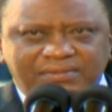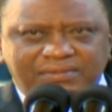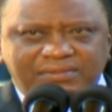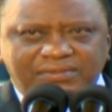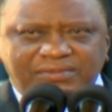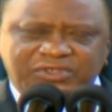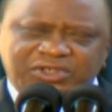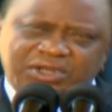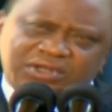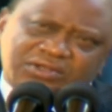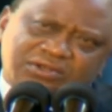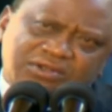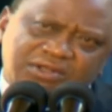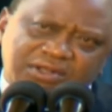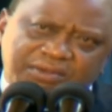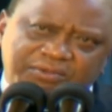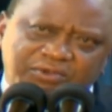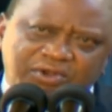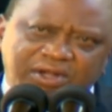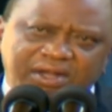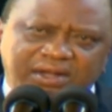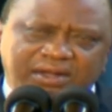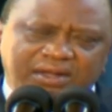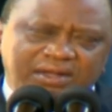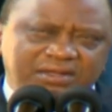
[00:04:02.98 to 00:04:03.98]
So I told him
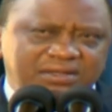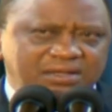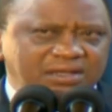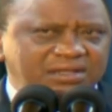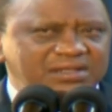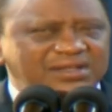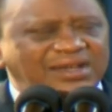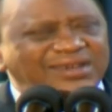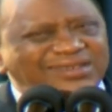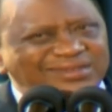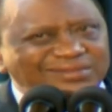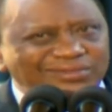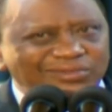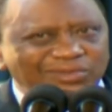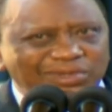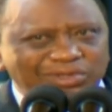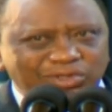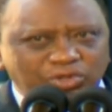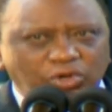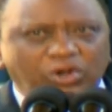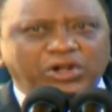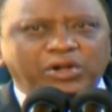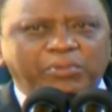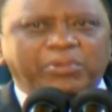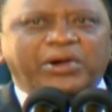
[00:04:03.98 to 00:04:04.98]
why. I said, we'll
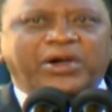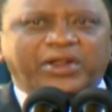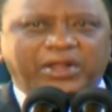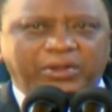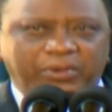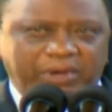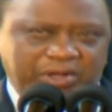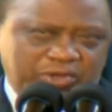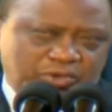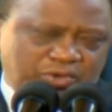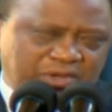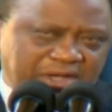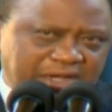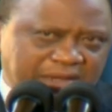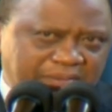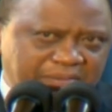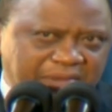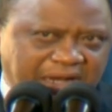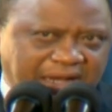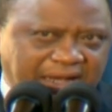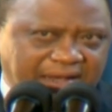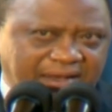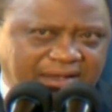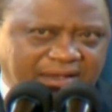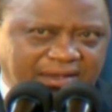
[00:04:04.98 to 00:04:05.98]
talk about it when you get
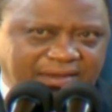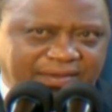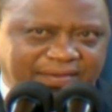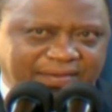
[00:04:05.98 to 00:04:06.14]
back.